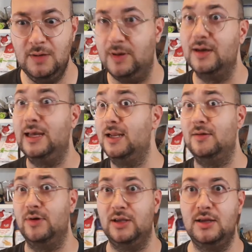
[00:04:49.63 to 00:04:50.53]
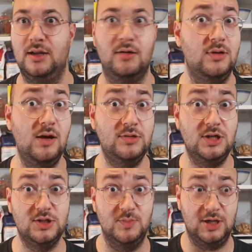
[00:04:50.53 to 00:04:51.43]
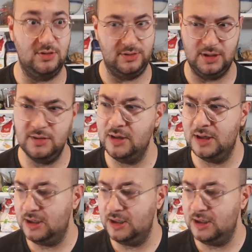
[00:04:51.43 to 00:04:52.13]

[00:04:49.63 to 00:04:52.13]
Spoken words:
But anyway, you know, no judgment on you.